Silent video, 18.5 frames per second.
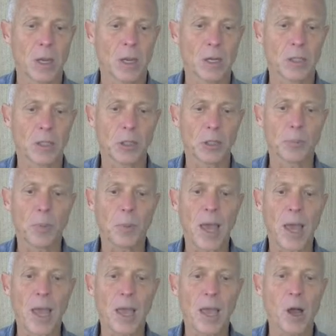
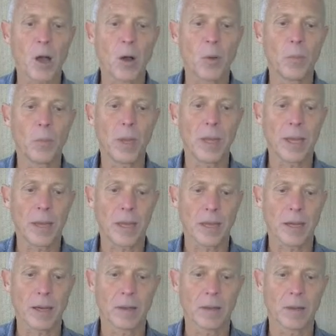Display home
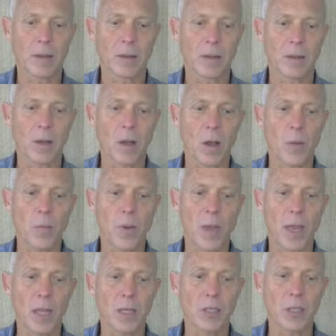link, home
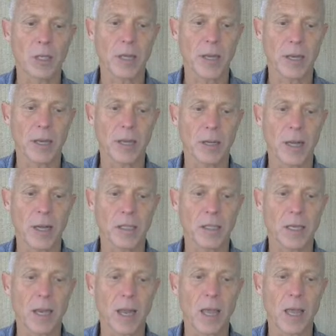page link, that's
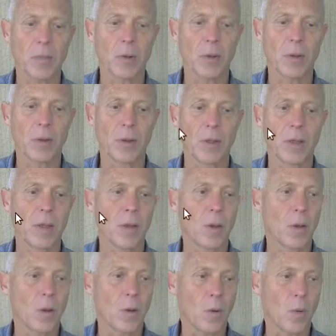enabled.
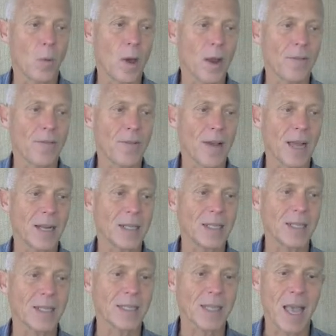What if I
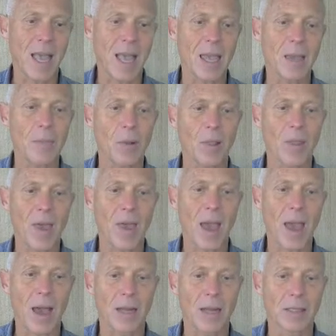disable
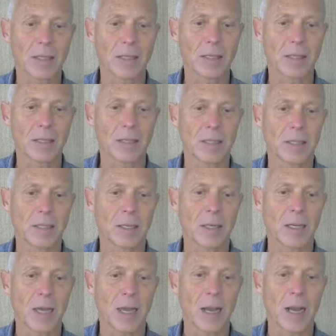that
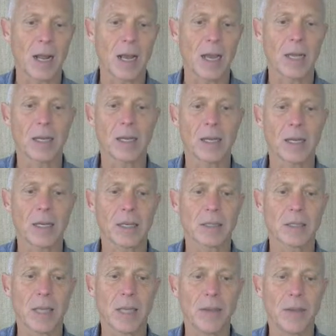and I click
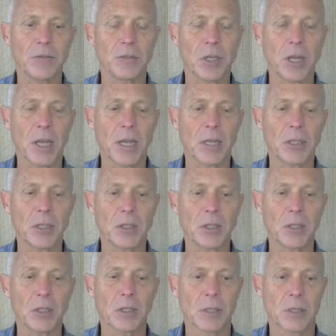Save
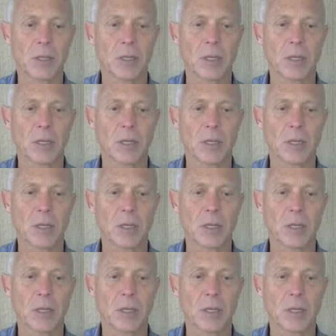Changes?